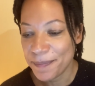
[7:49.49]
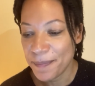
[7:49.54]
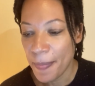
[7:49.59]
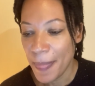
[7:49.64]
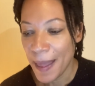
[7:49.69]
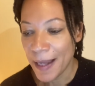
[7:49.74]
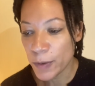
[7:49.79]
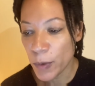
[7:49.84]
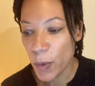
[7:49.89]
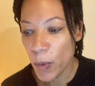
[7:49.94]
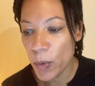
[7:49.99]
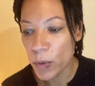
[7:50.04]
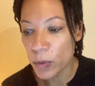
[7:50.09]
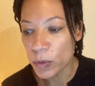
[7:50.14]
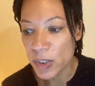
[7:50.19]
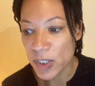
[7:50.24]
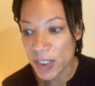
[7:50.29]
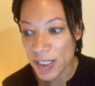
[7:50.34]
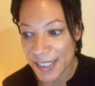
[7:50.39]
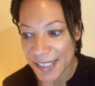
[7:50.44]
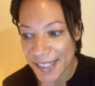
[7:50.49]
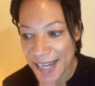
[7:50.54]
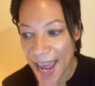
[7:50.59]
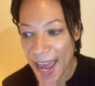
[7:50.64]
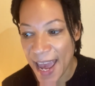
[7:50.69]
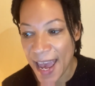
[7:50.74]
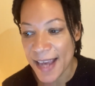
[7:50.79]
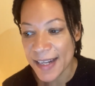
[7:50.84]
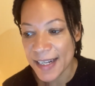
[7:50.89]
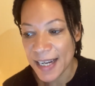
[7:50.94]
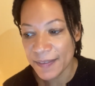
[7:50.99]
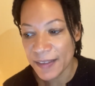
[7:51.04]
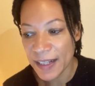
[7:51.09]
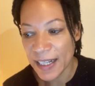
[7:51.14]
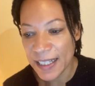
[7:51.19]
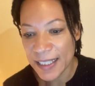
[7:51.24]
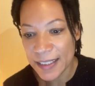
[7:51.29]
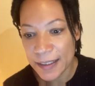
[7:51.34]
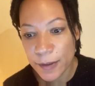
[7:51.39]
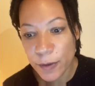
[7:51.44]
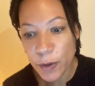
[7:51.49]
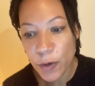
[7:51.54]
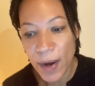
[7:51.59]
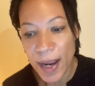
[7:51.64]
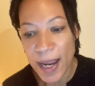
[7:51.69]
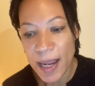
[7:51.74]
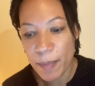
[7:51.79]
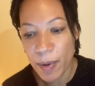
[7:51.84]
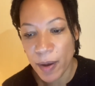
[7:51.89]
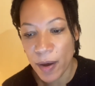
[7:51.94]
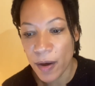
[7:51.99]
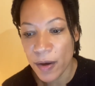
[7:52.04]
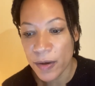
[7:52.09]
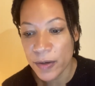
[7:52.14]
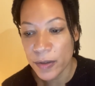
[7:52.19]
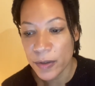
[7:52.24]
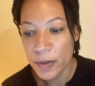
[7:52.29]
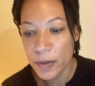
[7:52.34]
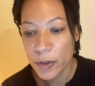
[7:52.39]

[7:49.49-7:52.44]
and all stared at the little grey bird,